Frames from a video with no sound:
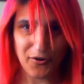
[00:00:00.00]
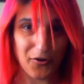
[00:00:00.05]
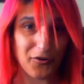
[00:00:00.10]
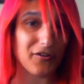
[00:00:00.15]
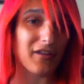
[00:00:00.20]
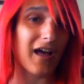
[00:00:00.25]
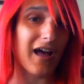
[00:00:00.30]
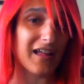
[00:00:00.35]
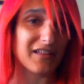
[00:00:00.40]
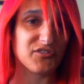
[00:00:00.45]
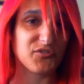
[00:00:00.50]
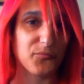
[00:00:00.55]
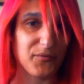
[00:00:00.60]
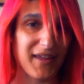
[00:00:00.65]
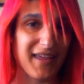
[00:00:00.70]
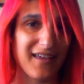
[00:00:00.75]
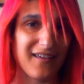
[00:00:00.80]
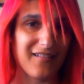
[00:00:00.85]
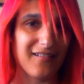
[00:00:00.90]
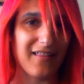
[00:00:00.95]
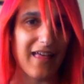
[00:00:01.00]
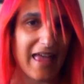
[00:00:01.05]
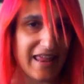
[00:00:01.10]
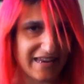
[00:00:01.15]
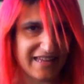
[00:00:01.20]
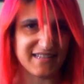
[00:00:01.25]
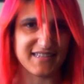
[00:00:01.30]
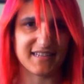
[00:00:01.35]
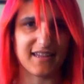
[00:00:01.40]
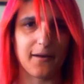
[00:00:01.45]
or God's real
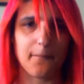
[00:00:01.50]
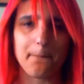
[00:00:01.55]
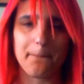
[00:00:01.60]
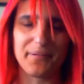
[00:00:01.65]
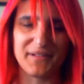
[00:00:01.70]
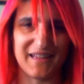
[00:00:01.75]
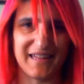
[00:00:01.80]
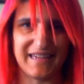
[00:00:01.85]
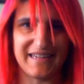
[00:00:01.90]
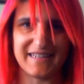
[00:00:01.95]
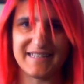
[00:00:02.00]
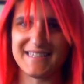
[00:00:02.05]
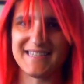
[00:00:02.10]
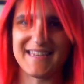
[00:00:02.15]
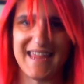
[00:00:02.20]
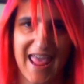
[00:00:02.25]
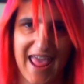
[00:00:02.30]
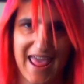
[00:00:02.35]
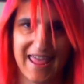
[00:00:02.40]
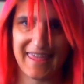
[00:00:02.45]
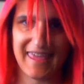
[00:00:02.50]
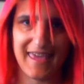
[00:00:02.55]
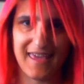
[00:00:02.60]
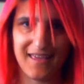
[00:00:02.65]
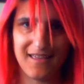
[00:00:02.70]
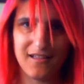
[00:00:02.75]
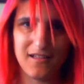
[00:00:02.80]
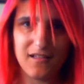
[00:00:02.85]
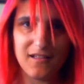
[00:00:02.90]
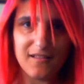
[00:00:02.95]
and he's a complete dick.
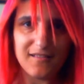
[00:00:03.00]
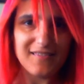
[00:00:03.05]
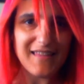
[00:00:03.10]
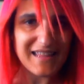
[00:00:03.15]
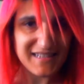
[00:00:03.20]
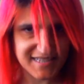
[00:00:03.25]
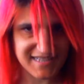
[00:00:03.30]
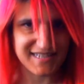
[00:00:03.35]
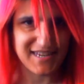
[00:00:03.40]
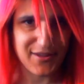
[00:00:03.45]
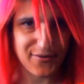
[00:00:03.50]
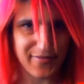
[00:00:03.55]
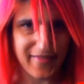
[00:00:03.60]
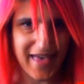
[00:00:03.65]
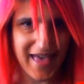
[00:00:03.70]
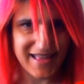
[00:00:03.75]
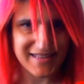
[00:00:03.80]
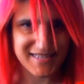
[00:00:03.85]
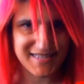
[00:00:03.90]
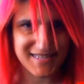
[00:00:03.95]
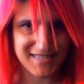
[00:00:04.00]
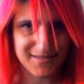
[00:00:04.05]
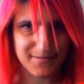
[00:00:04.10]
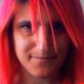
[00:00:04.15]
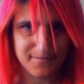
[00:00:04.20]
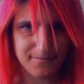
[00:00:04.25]
Let's do this.